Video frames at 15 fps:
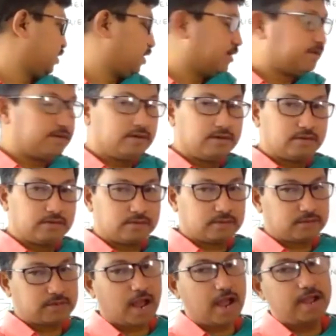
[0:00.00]
And
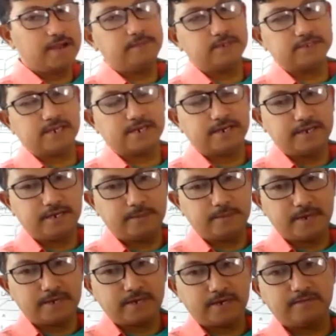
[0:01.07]
time is an
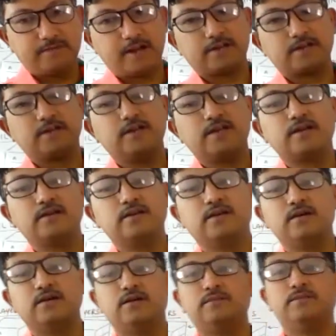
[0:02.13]
independent factor,
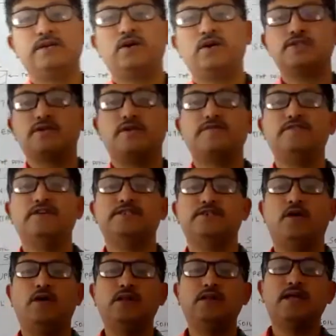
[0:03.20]
because of which
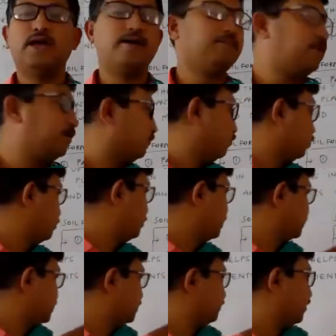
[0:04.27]
all the above 4
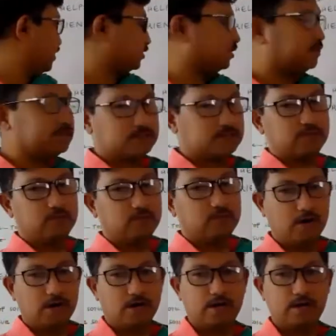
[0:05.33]
mentioned factors
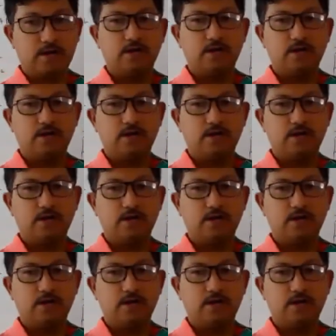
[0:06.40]
work.